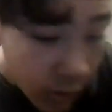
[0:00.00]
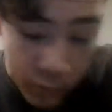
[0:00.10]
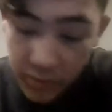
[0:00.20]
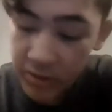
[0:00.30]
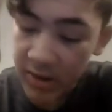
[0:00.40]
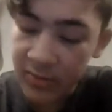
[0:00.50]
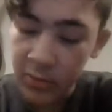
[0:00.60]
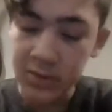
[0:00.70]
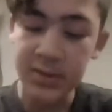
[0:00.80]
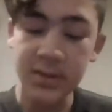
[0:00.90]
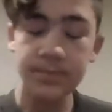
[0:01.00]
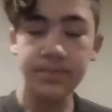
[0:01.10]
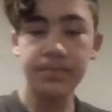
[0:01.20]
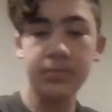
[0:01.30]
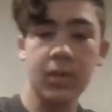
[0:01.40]
With these ones,
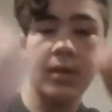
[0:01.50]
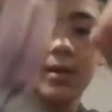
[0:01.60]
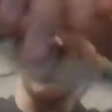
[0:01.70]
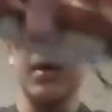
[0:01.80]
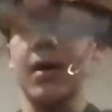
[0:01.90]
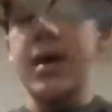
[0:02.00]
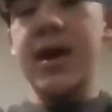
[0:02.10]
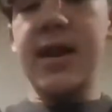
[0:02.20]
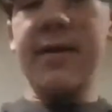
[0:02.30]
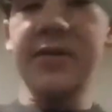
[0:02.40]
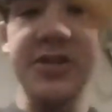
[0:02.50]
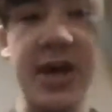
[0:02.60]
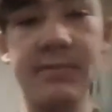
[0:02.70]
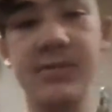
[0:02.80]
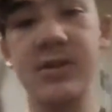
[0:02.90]
it never
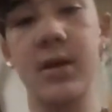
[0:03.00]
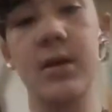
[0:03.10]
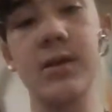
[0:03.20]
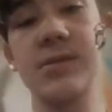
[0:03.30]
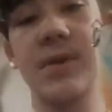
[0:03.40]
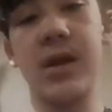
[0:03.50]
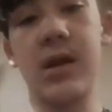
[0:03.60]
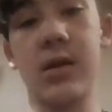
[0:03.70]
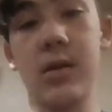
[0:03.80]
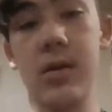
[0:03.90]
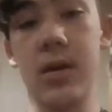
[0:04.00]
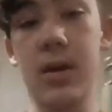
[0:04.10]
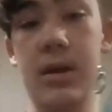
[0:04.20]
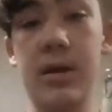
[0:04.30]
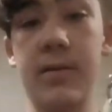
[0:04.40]
stops spinning.
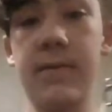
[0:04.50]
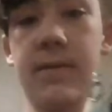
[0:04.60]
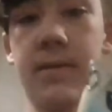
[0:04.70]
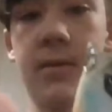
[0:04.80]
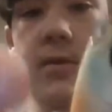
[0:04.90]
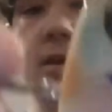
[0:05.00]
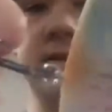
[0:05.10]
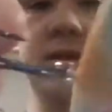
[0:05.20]
It's